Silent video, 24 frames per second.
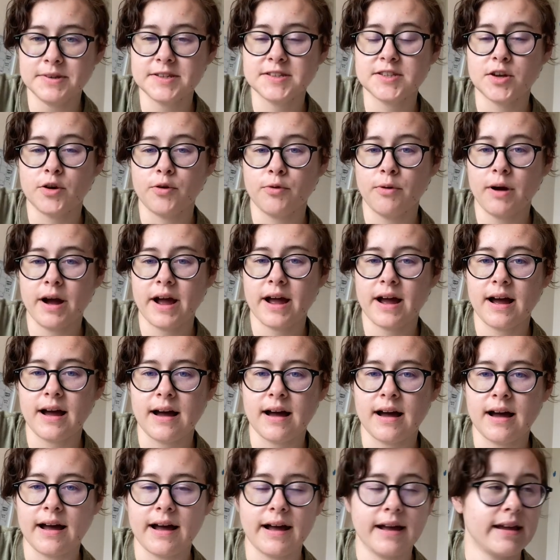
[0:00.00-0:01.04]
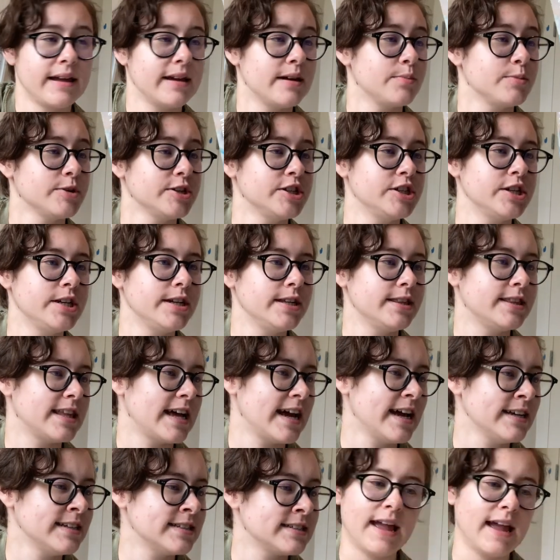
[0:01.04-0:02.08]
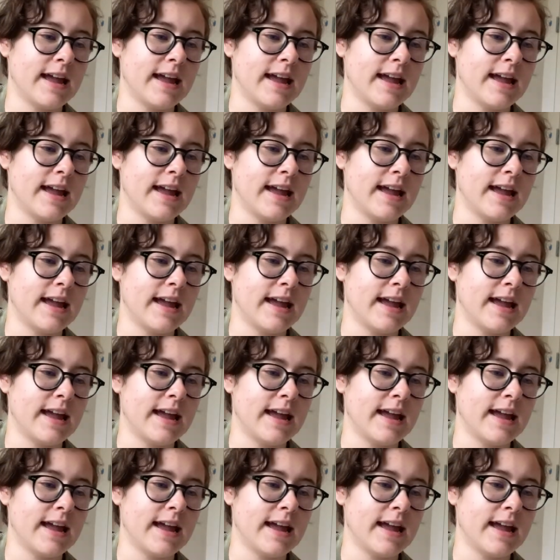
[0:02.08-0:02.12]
So I appreciated that,